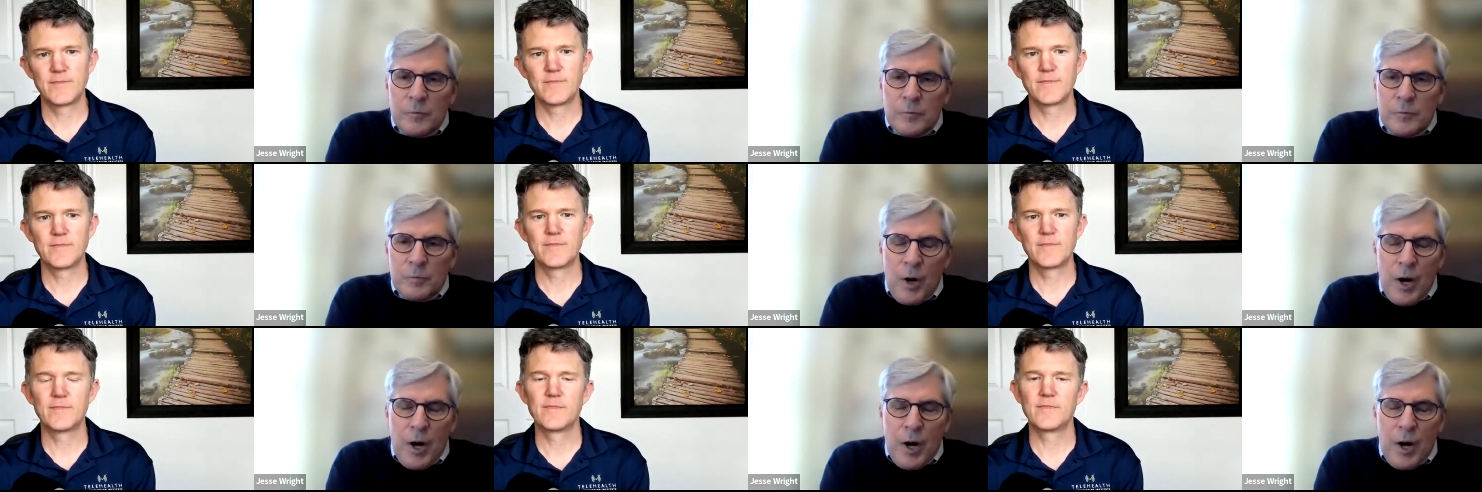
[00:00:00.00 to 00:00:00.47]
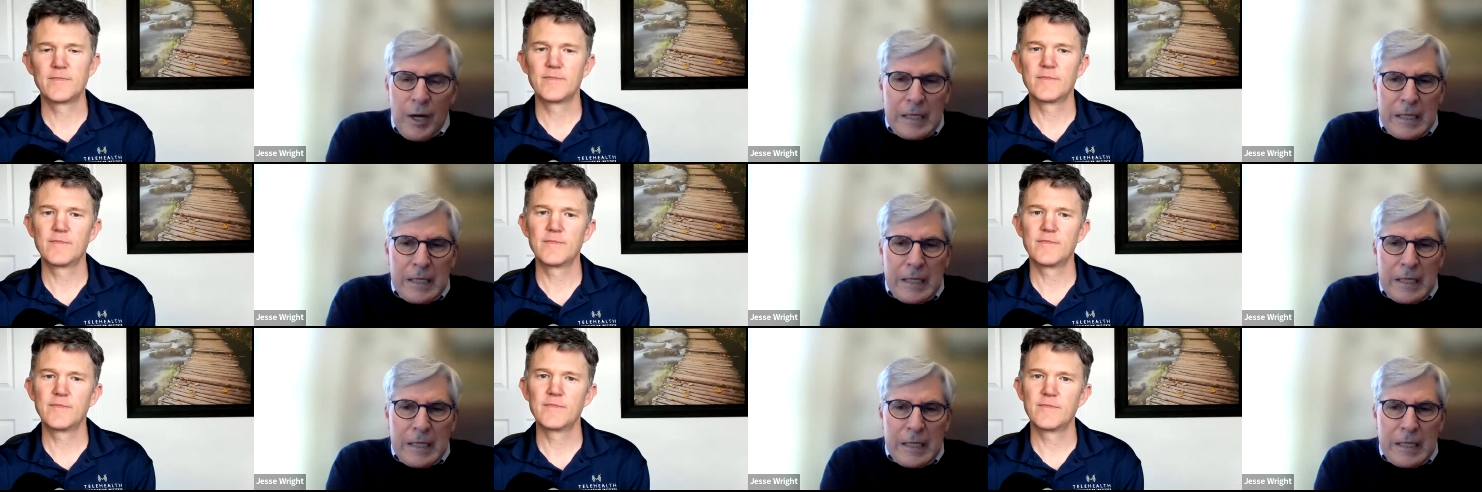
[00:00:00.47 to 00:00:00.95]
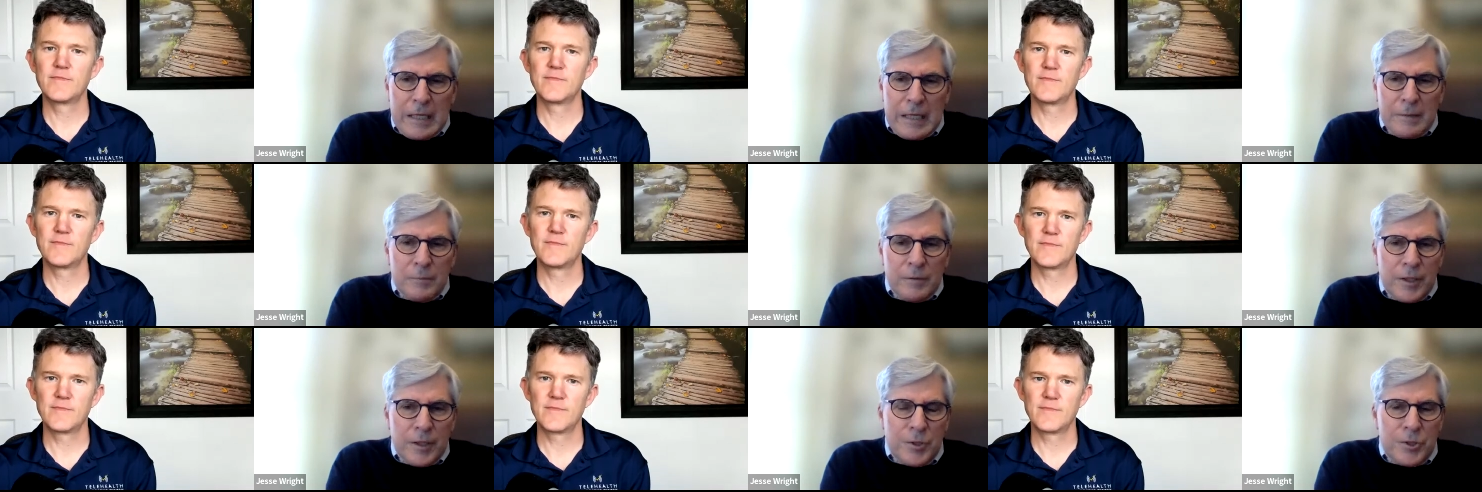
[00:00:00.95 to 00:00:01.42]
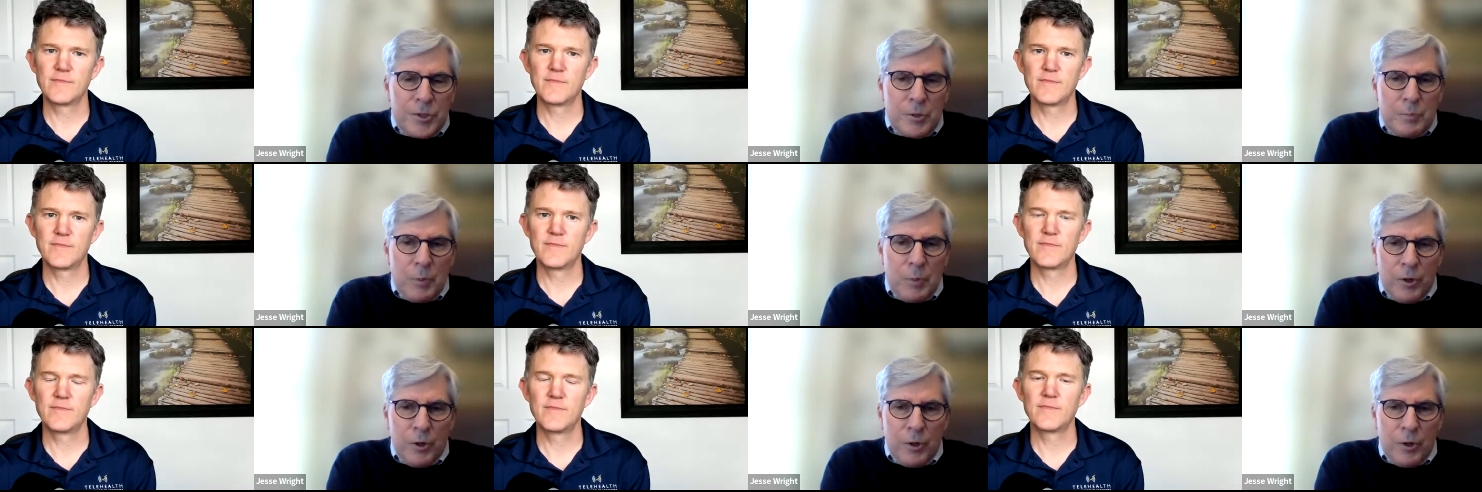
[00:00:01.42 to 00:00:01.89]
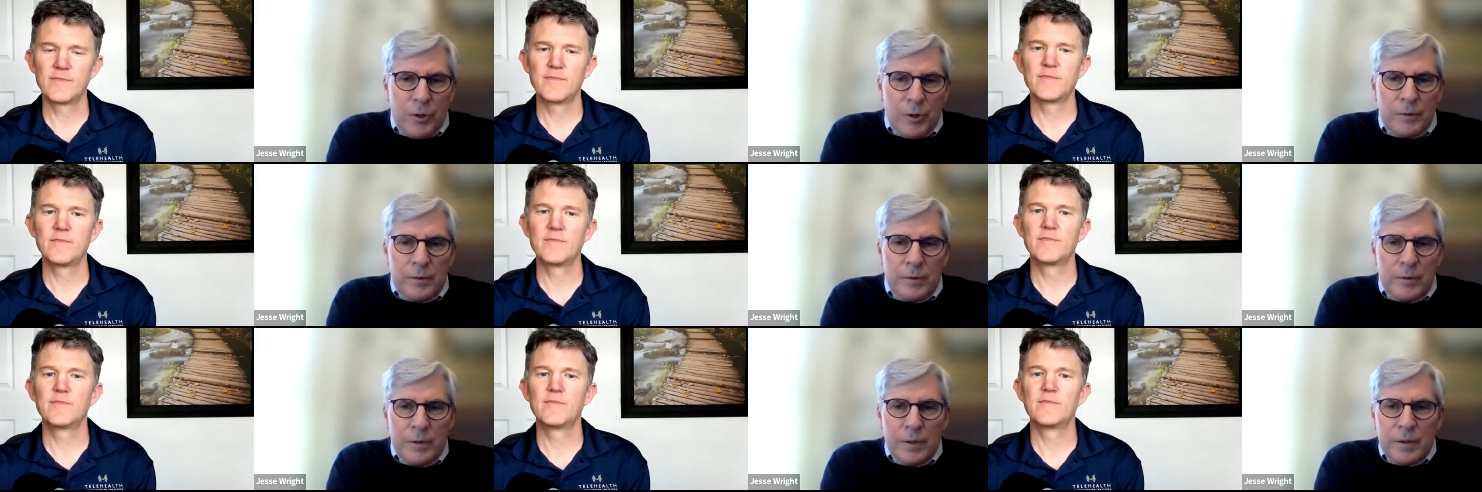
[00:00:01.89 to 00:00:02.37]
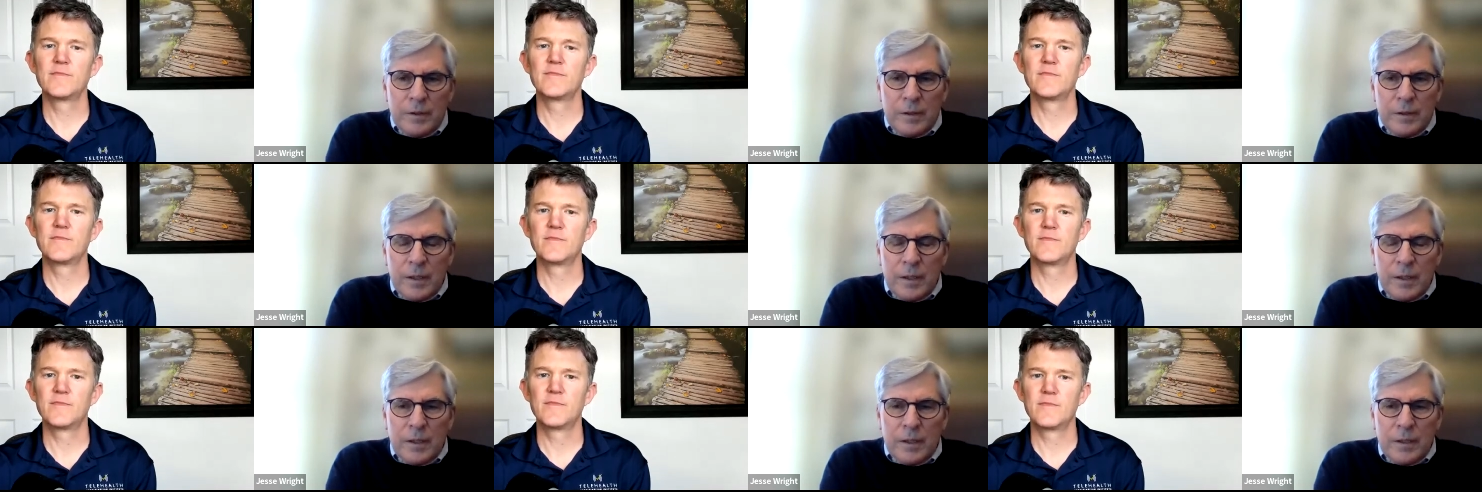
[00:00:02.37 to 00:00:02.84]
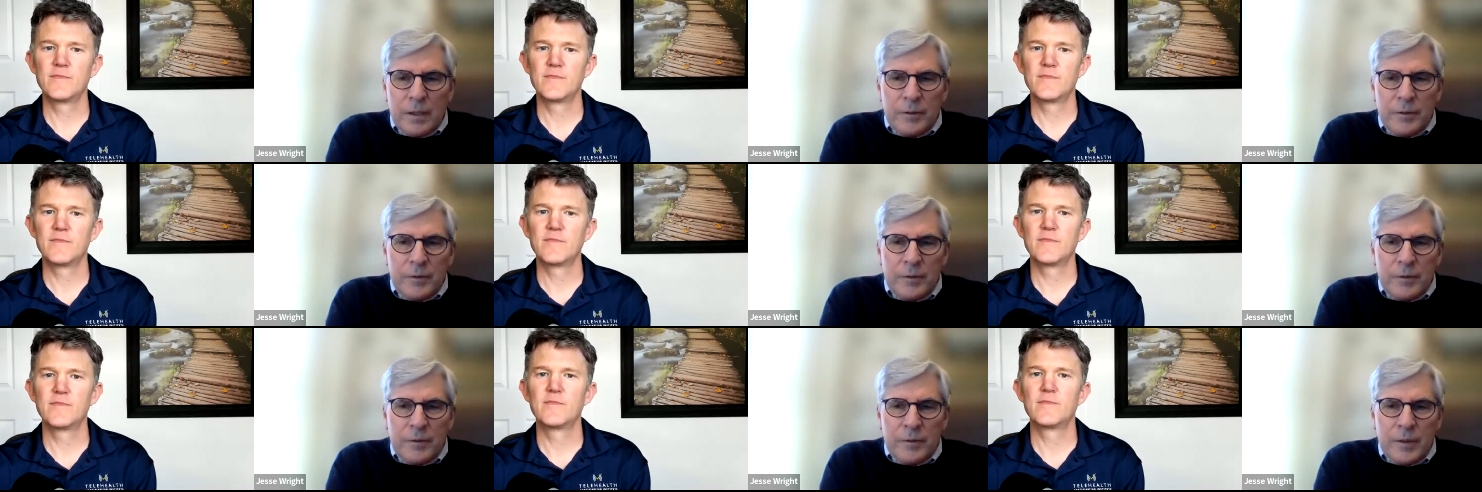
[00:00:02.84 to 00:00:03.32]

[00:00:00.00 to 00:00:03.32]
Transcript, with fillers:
Speaker 1: modicum of clinician support uh,